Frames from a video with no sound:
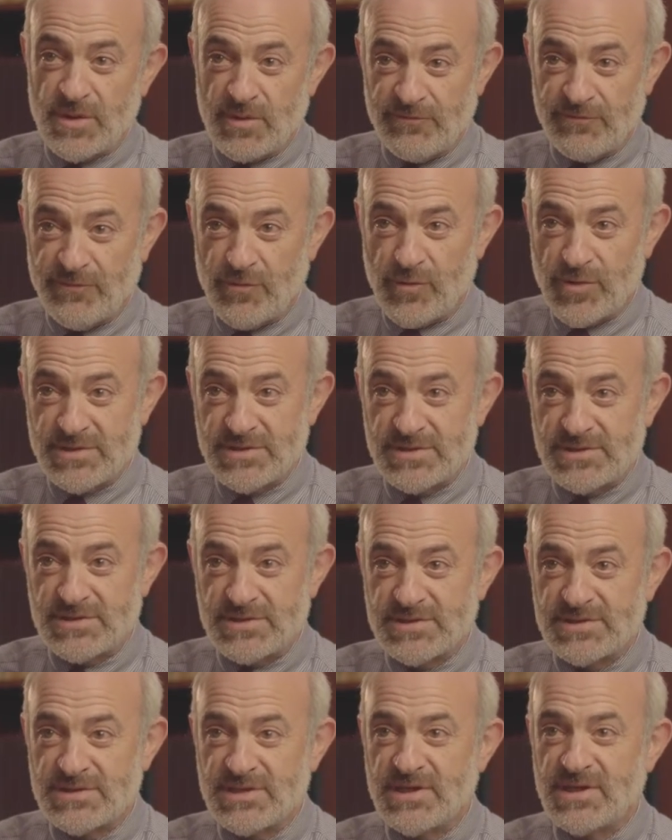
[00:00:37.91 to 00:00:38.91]
Armed
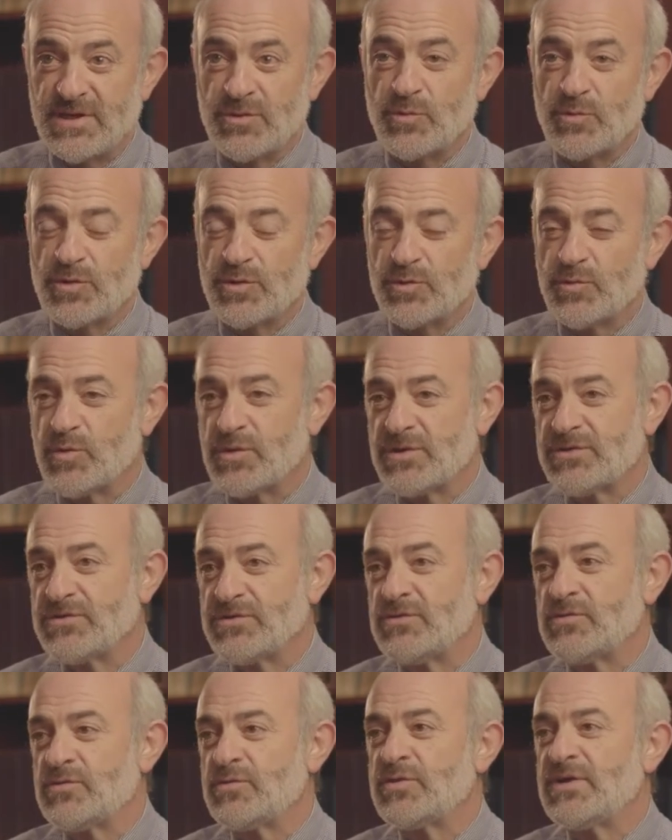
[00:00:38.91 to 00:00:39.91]
Forces in World War
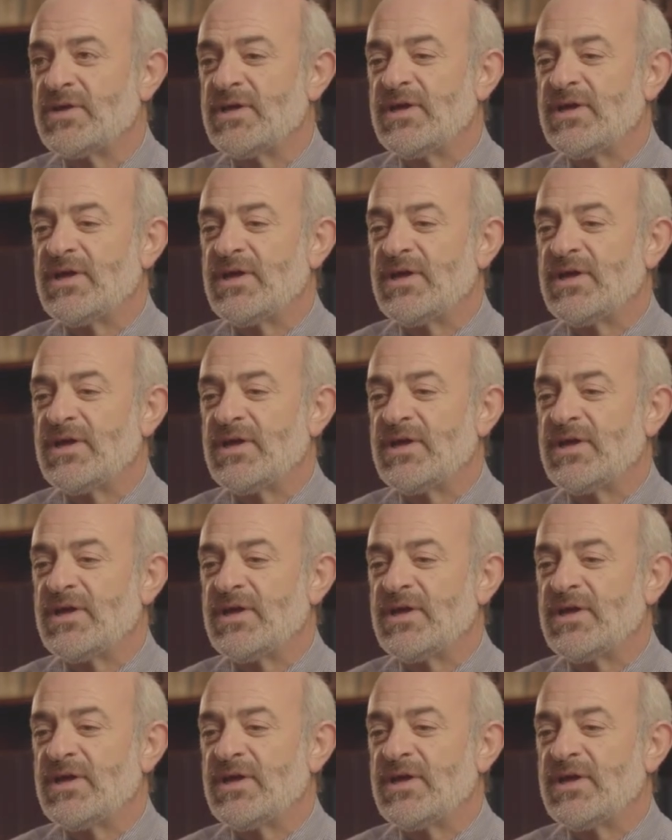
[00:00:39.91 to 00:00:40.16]
II,